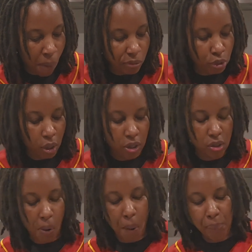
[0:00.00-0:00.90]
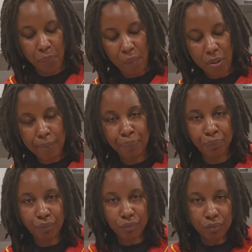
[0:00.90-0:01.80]
Let's try this on
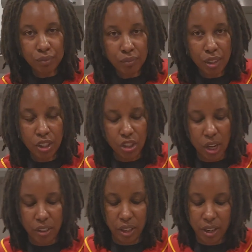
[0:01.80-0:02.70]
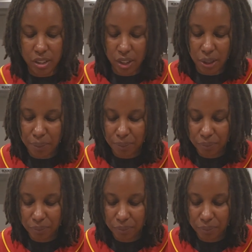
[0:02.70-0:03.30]
the chocolate ice out.